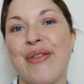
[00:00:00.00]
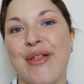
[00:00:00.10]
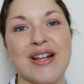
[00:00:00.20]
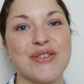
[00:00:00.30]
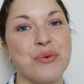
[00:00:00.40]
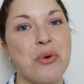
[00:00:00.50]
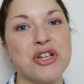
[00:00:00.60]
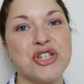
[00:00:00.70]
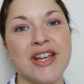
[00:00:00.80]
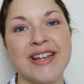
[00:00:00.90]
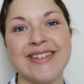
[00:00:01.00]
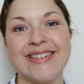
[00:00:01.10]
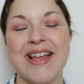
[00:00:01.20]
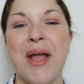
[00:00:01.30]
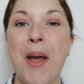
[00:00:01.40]
Thanks for watching.
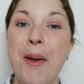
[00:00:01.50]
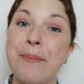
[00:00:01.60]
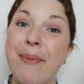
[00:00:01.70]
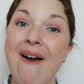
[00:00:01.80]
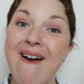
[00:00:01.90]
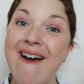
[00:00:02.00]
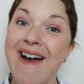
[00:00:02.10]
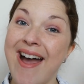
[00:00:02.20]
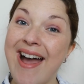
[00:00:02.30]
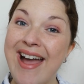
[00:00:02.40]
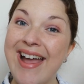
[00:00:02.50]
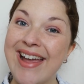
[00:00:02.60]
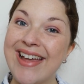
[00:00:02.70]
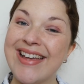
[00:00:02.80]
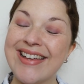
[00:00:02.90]

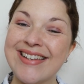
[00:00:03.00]
Bye.